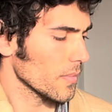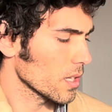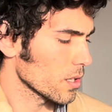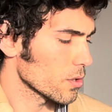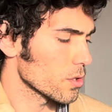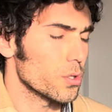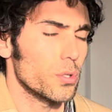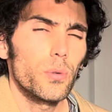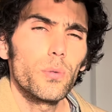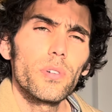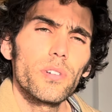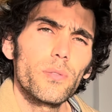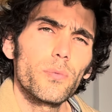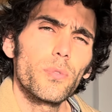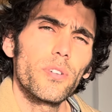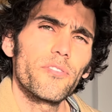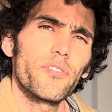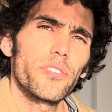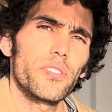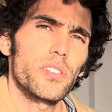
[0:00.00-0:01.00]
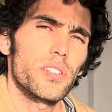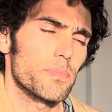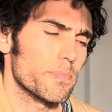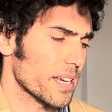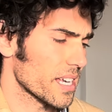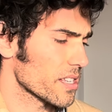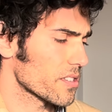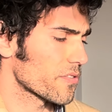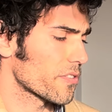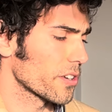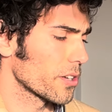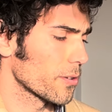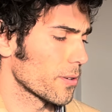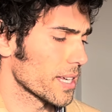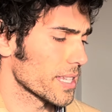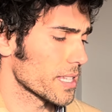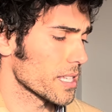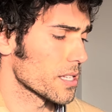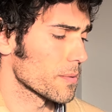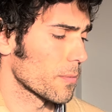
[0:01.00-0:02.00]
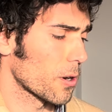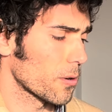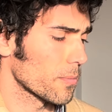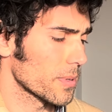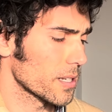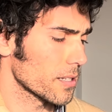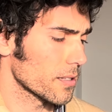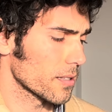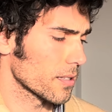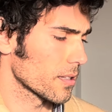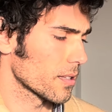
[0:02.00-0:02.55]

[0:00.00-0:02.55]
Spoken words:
do what feels best for you at this moment.